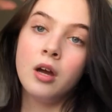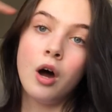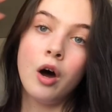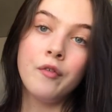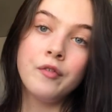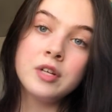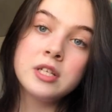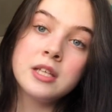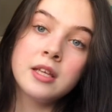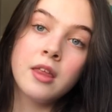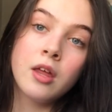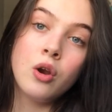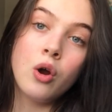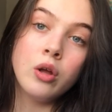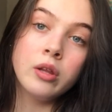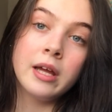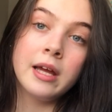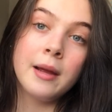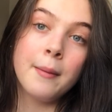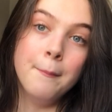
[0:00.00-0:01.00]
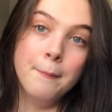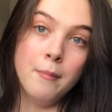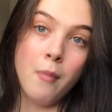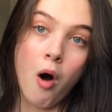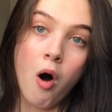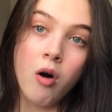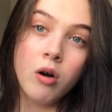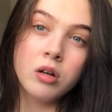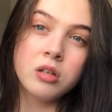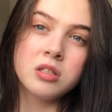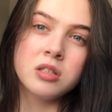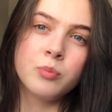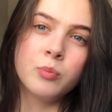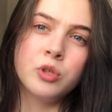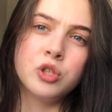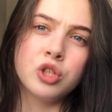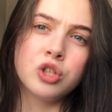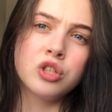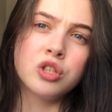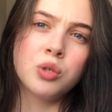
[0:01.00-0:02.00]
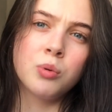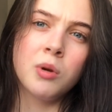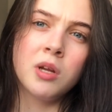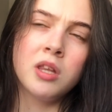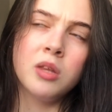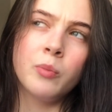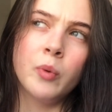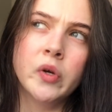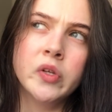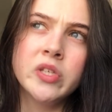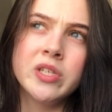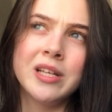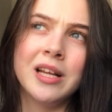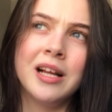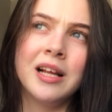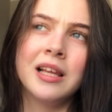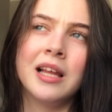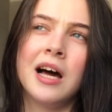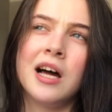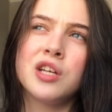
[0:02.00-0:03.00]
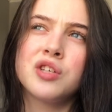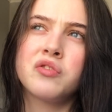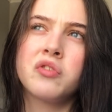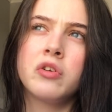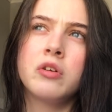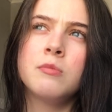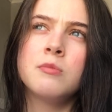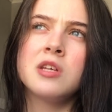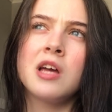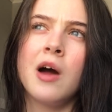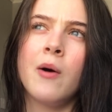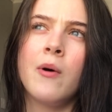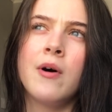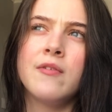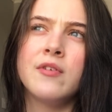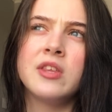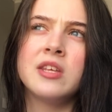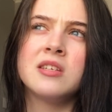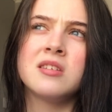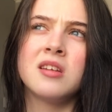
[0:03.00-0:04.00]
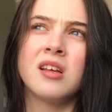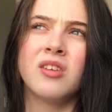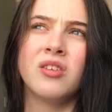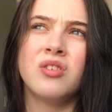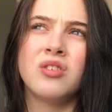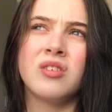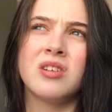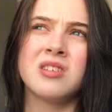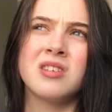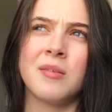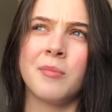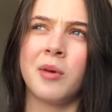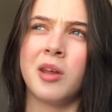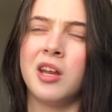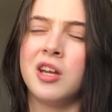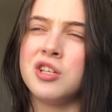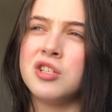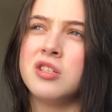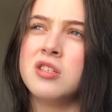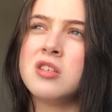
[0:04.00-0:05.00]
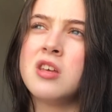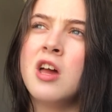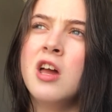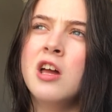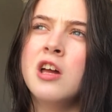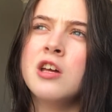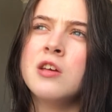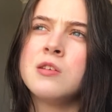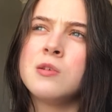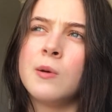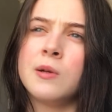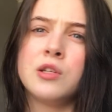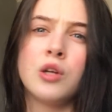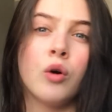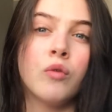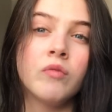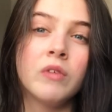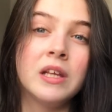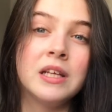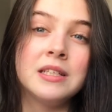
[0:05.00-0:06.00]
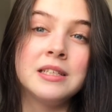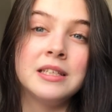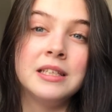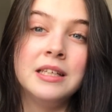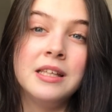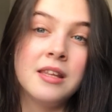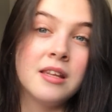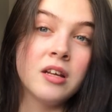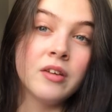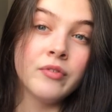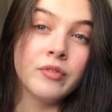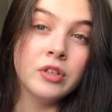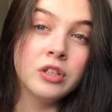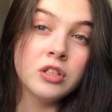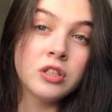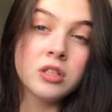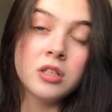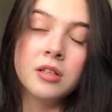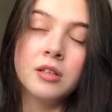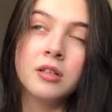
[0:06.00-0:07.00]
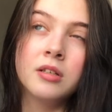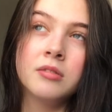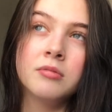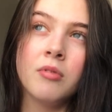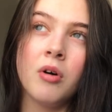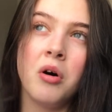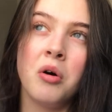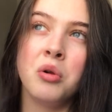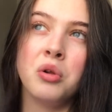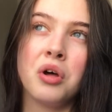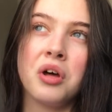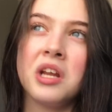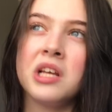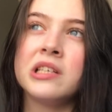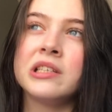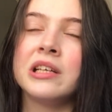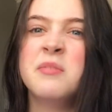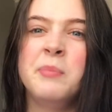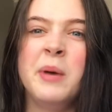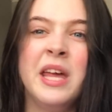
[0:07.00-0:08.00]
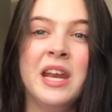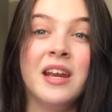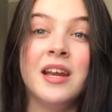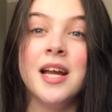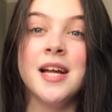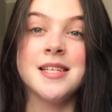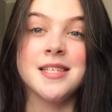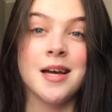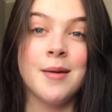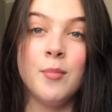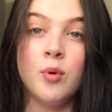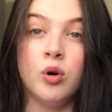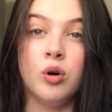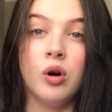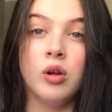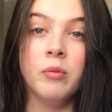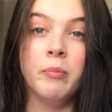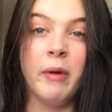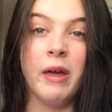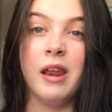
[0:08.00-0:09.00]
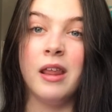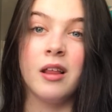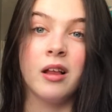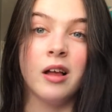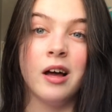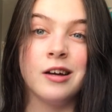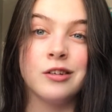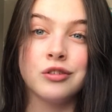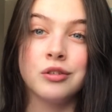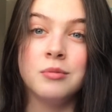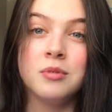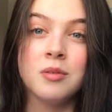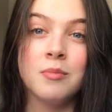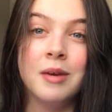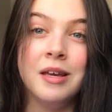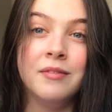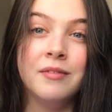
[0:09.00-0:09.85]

Obviously they're not like mocks, we're just doing ones in classrooms, however they're still under exam conditions, so I don't really see the difference in all honesty. Being in an exam hall and being in the classroom to me